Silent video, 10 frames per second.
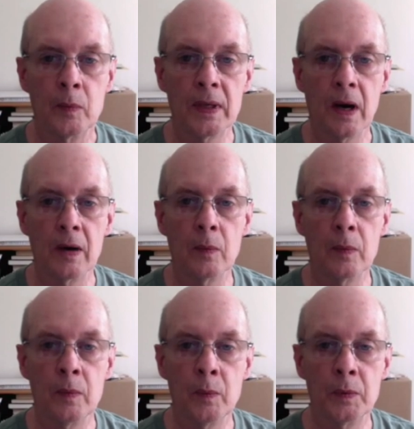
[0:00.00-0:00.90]

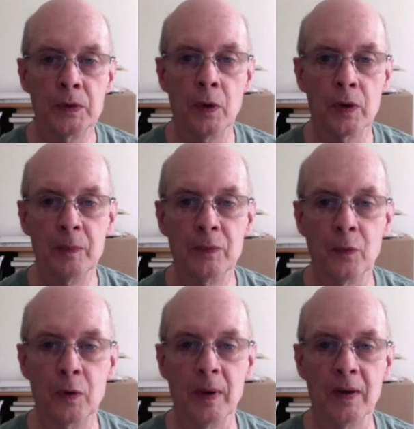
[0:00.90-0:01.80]
Riccardo, we were joking
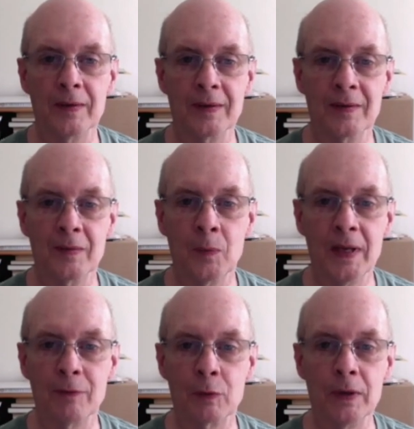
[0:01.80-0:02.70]
before about we
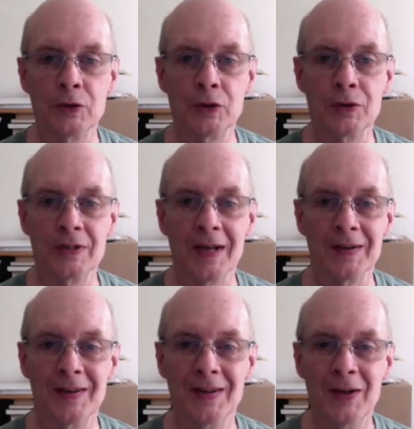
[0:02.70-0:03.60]
have green shirts on.